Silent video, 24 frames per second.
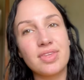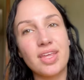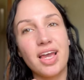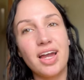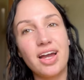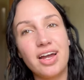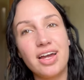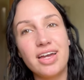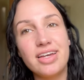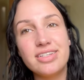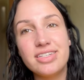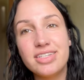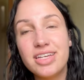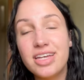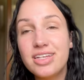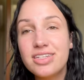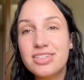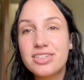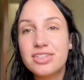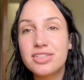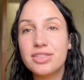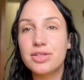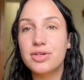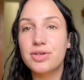All right,
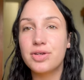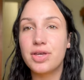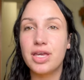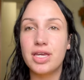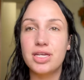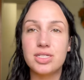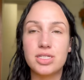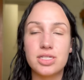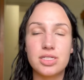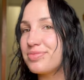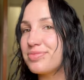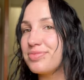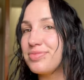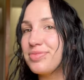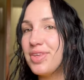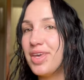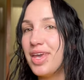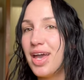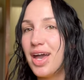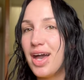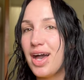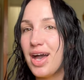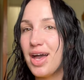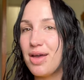changed location.
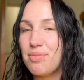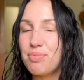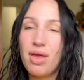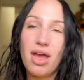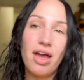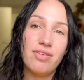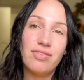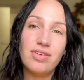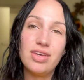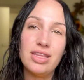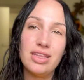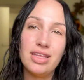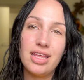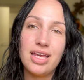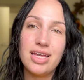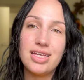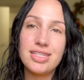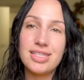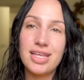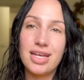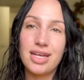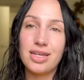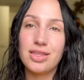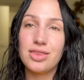Yeah, I'm having like
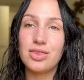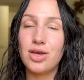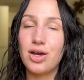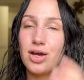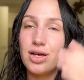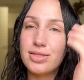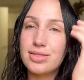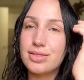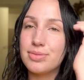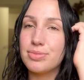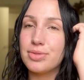second thoughts.